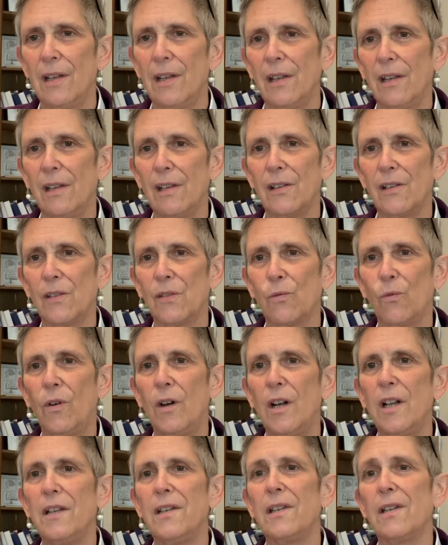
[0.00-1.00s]
is
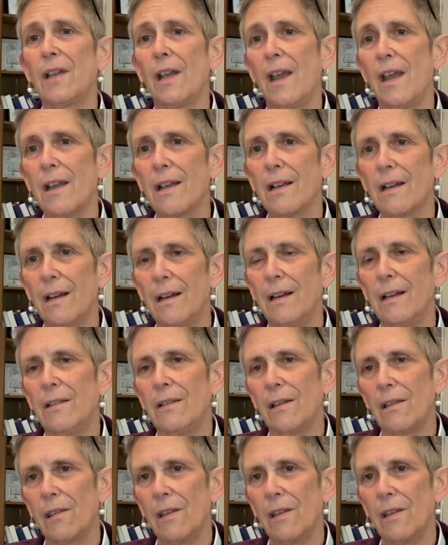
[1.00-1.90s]
one take on the